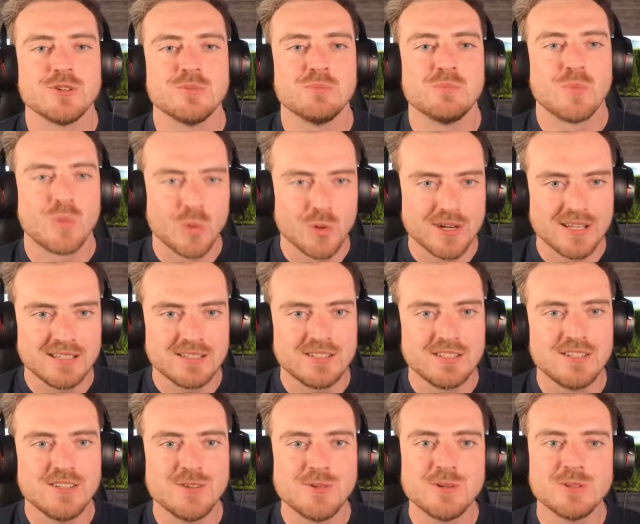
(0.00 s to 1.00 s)
good morning
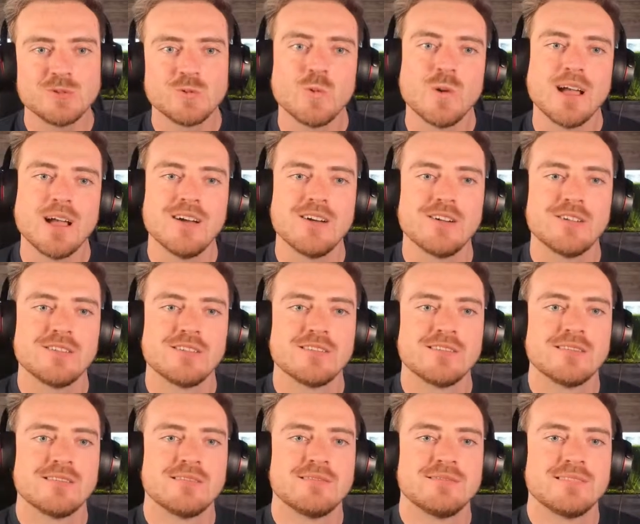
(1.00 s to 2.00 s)
to you as well.
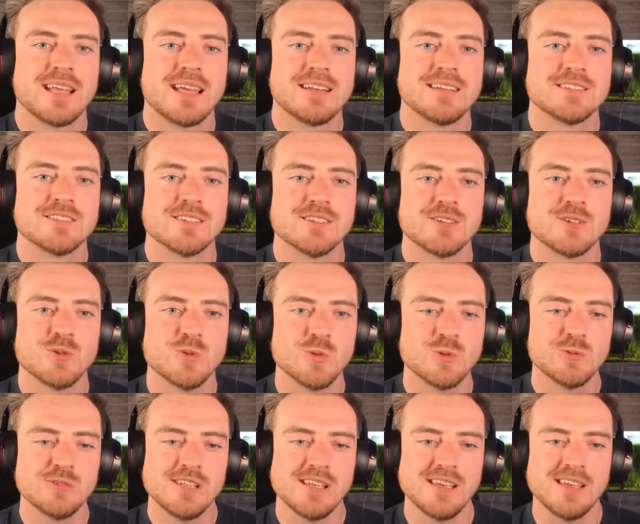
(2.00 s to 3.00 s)
That is a
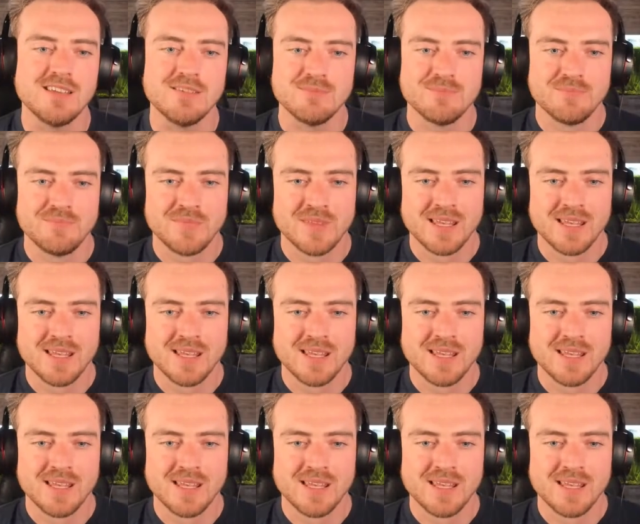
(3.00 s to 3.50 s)
cool name.